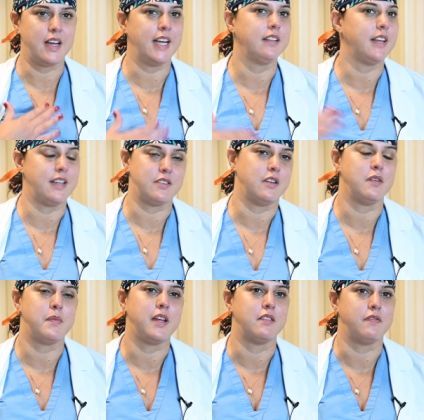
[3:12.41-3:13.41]
guidelines
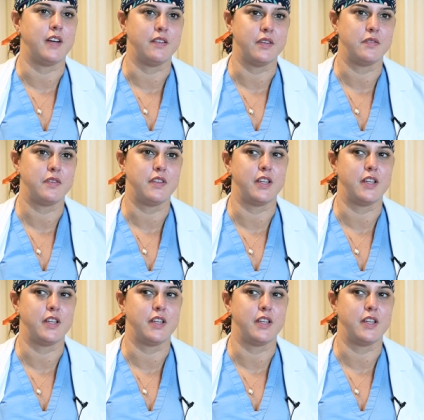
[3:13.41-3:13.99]
aren't being followed,